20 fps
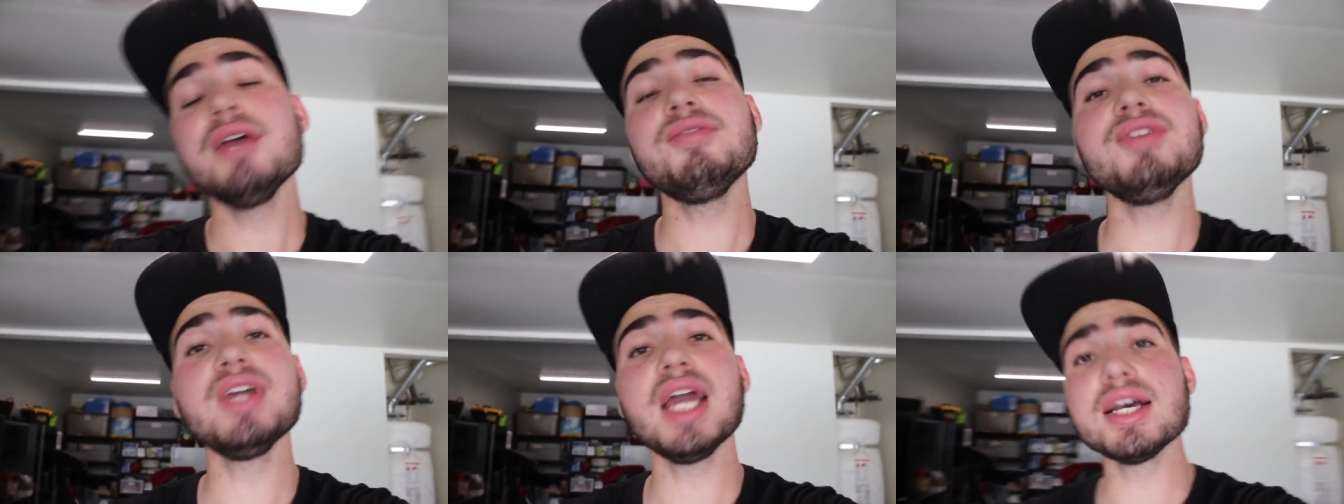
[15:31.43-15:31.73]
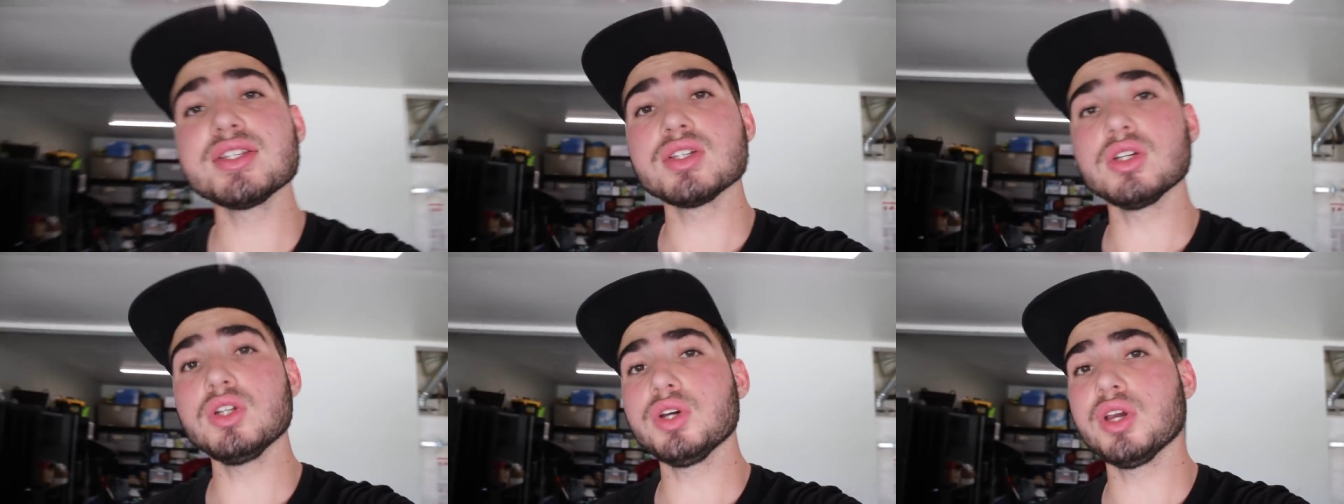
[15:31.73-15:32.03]
If you
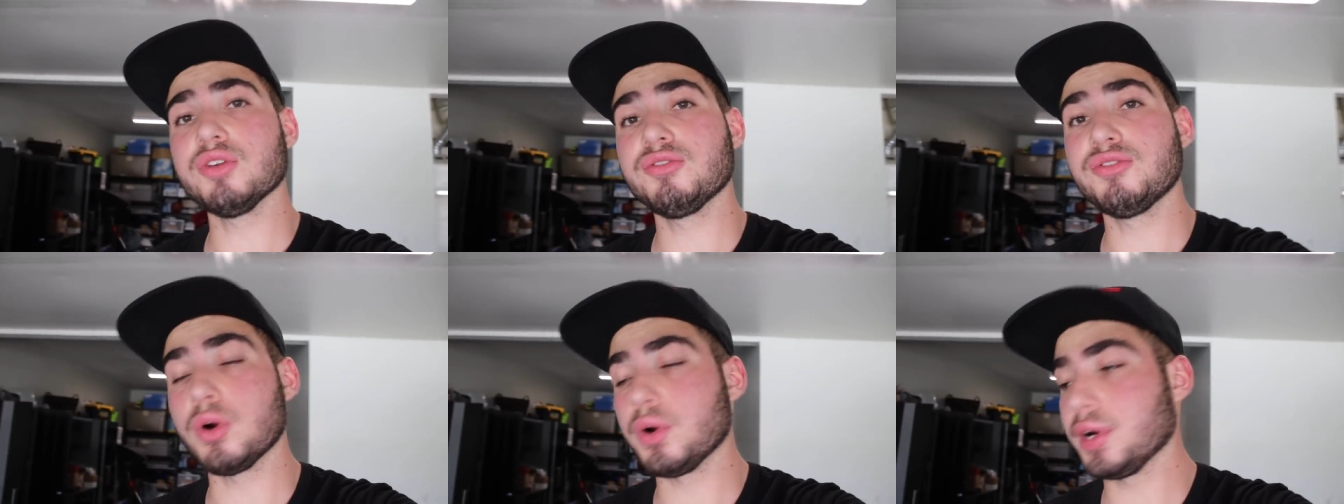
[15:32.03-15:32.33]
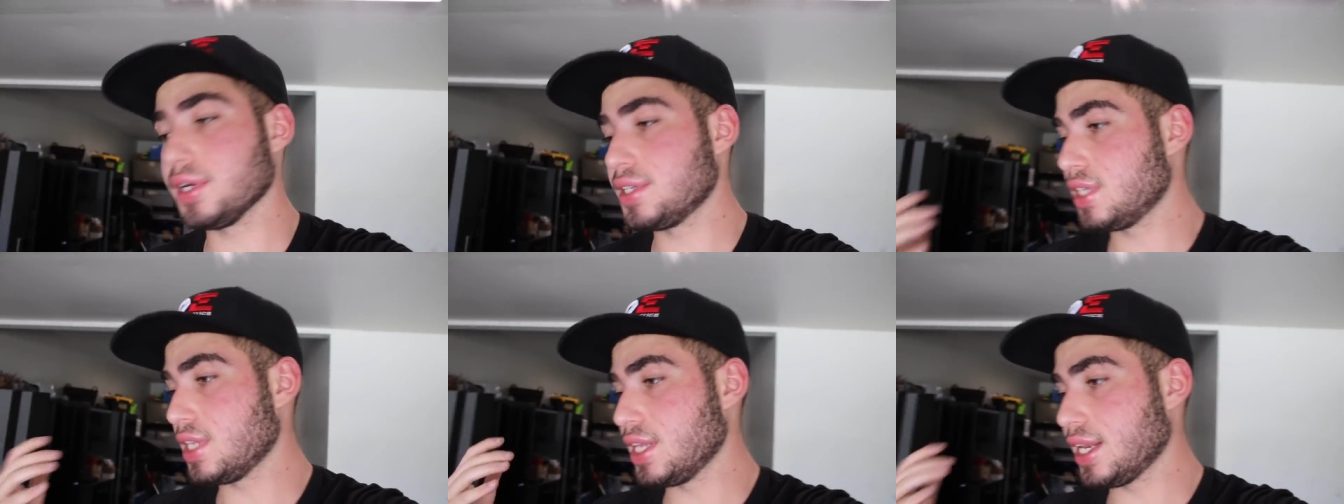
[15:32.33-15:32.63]
guys are looking
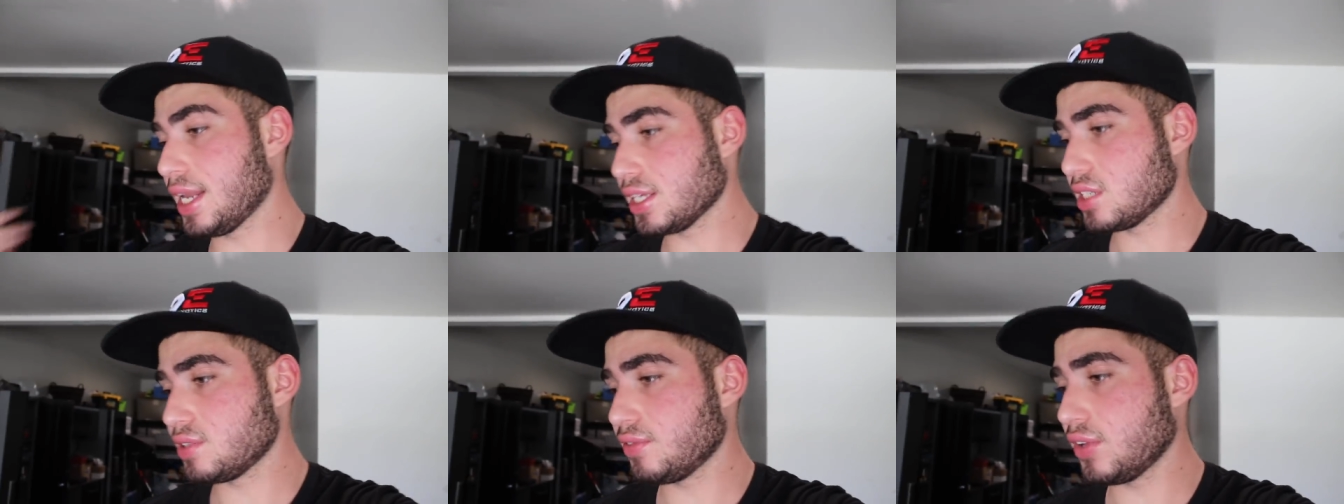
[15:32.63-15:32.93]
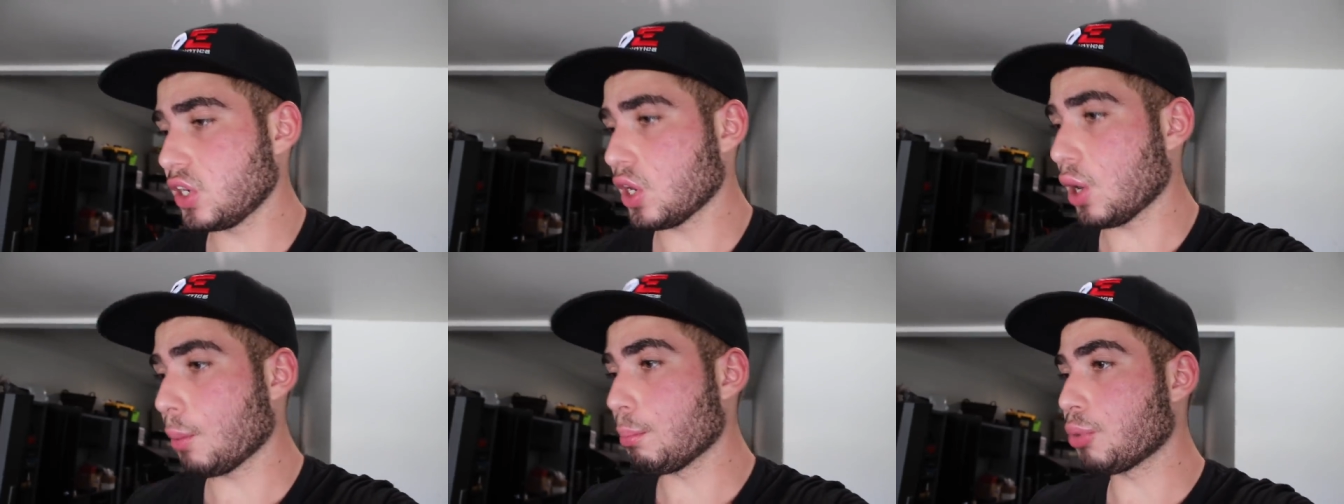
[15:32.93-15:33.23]
forward to the next
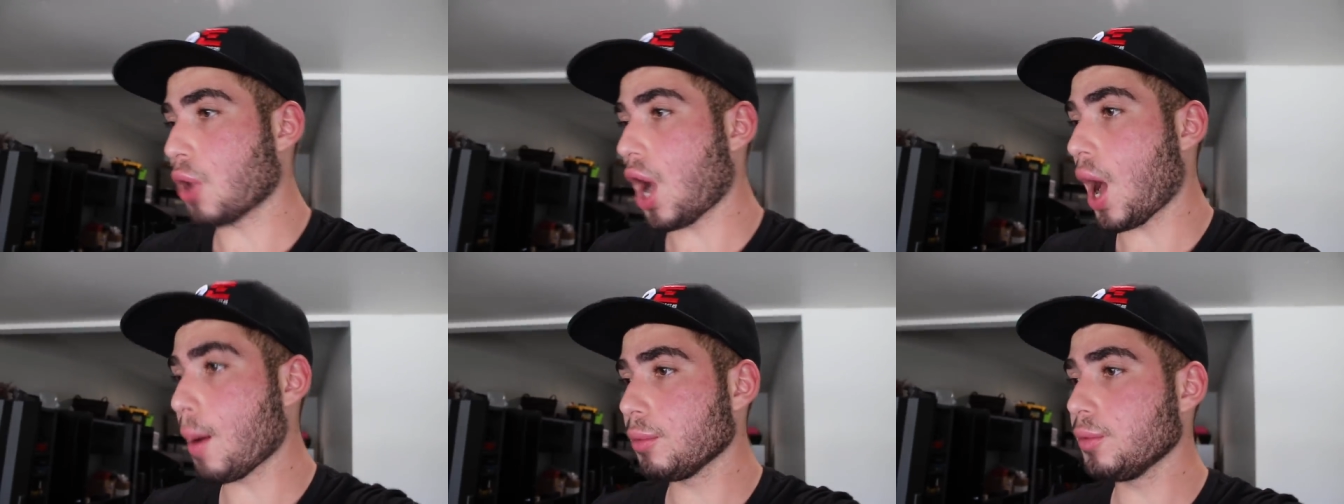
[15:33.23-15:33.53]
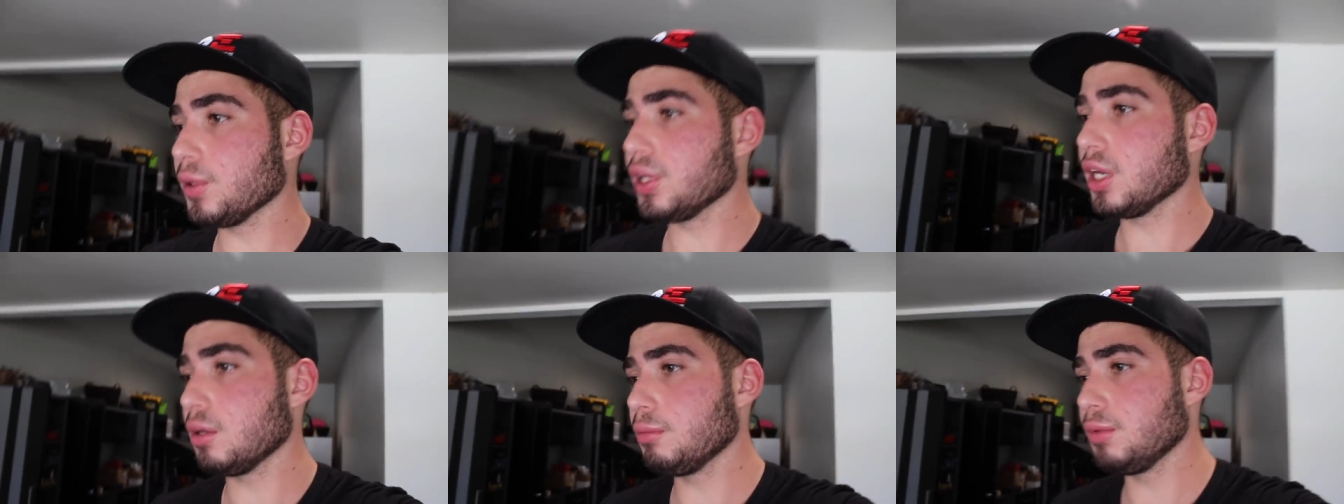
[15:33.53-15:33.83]
video, I'm
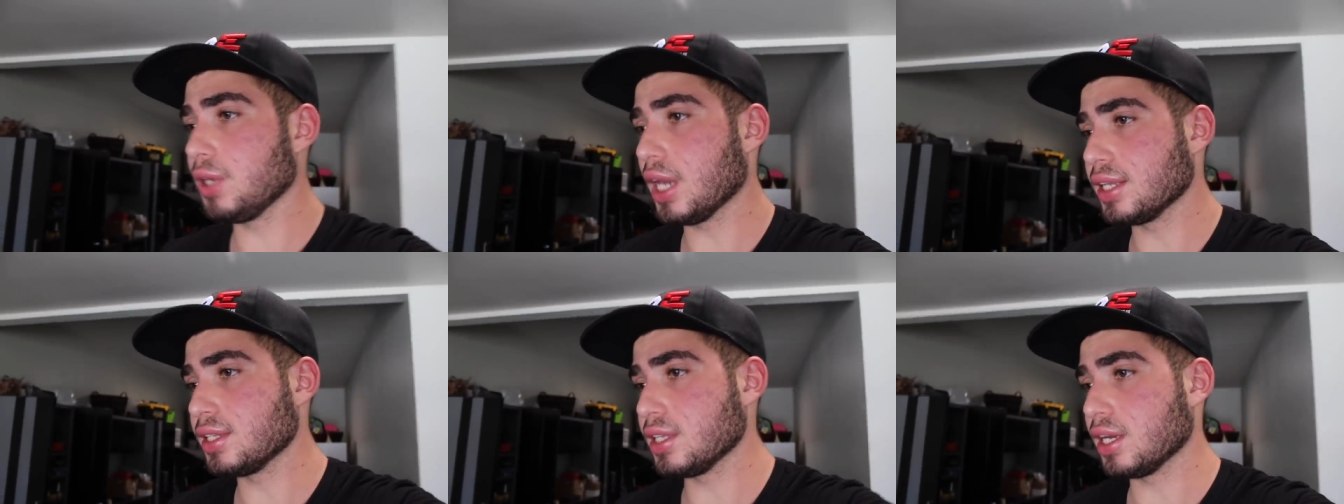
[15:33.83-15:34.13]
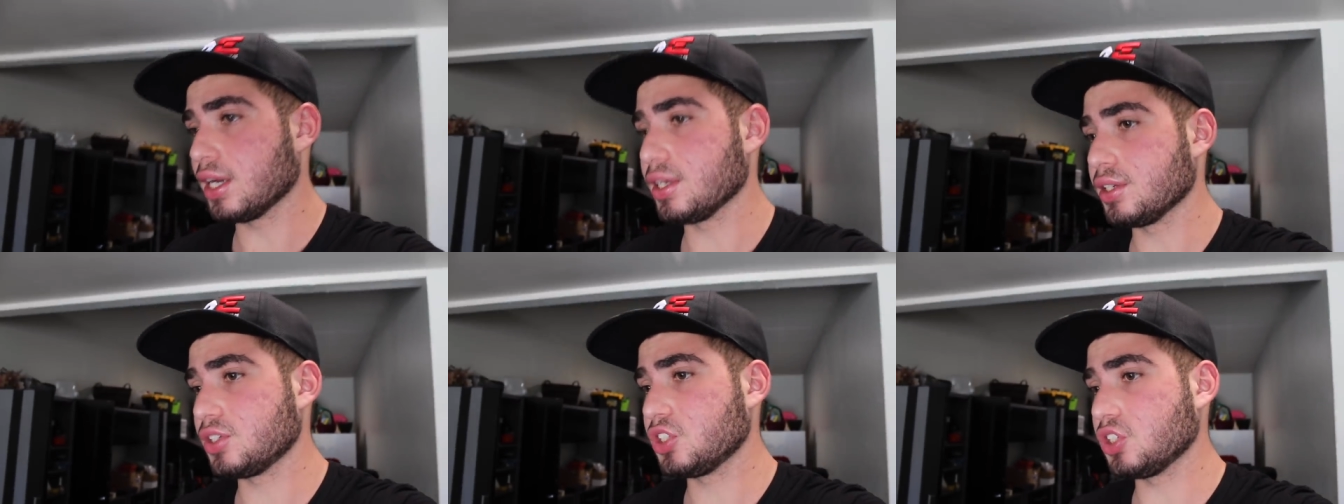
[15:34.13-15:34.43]
probably gonna be uh,
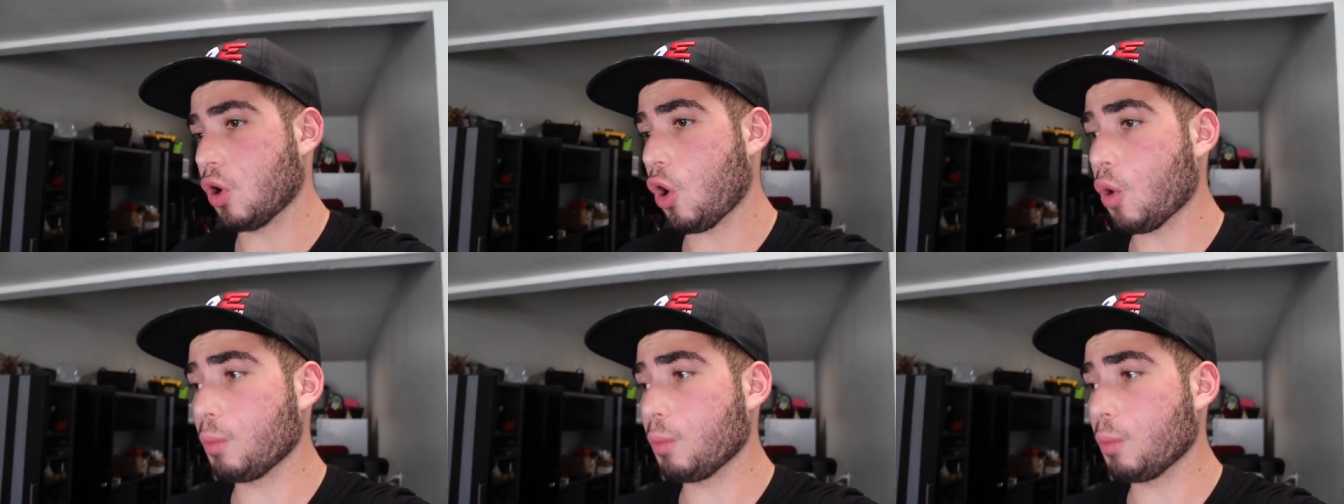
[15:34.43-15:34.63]
uh,